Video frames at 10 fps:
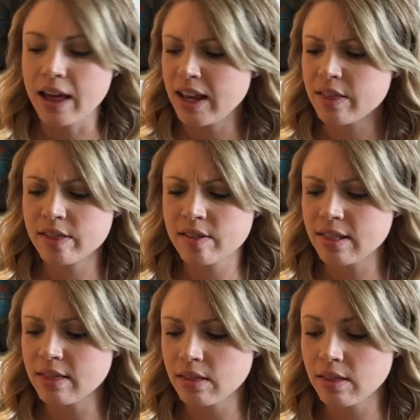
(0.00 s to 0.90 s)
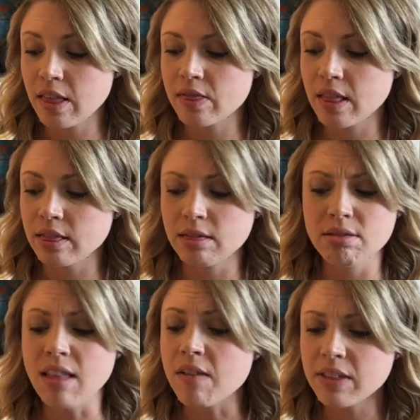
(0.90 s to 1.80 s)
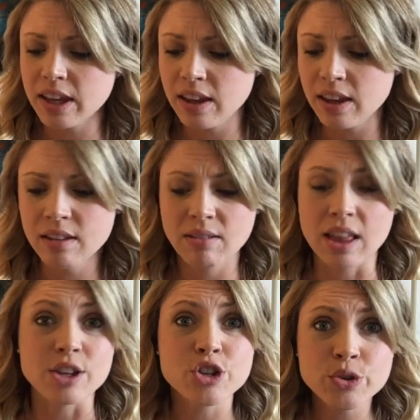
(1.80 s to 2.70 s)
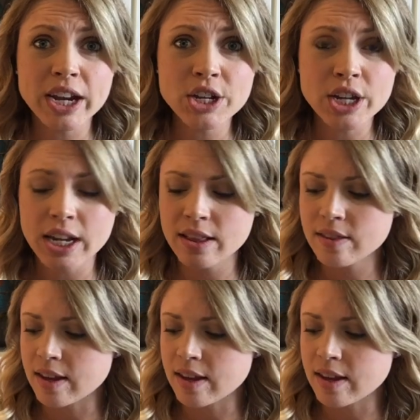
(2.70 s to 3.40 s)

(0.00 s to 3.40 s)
It's lovely illustrations.